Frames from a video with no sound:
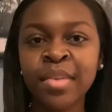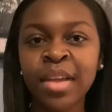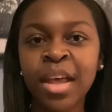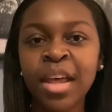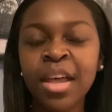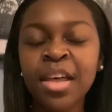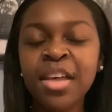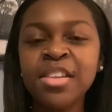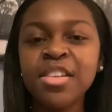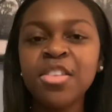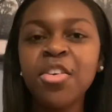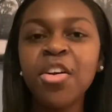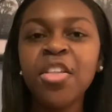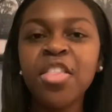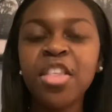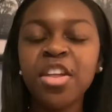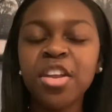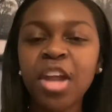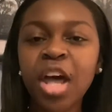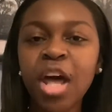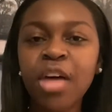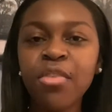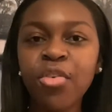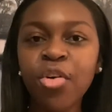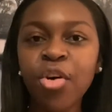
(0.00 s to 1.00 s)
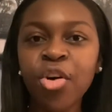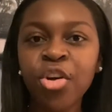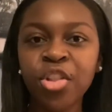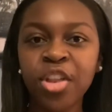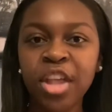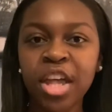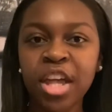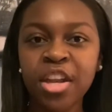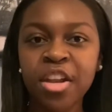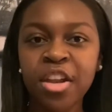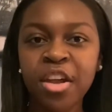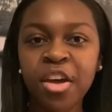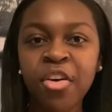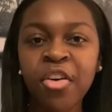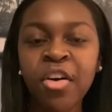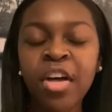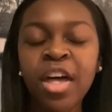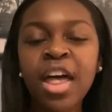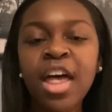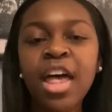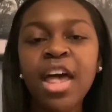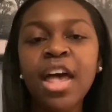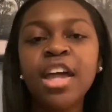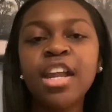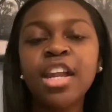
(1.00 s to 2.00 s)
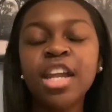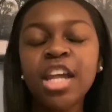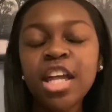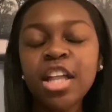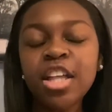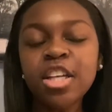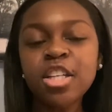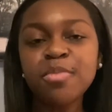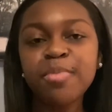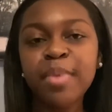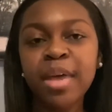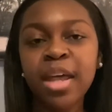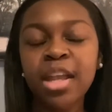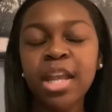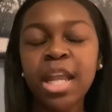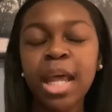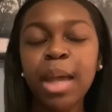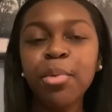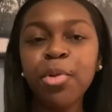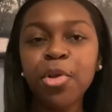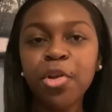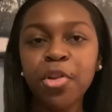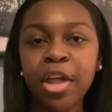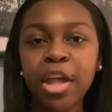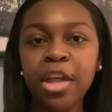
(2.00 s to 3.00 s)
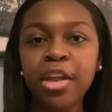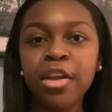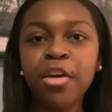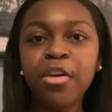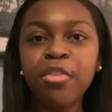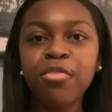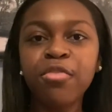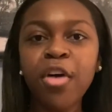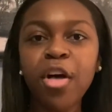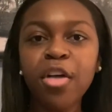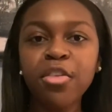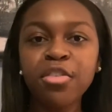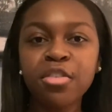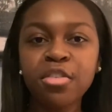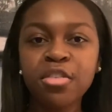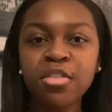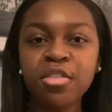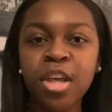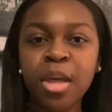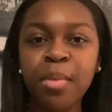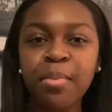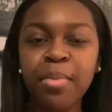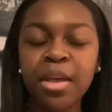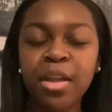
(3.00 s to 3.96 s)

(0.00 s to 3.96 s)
So in the novel Orlando, an Englishman named Orlando falls asleep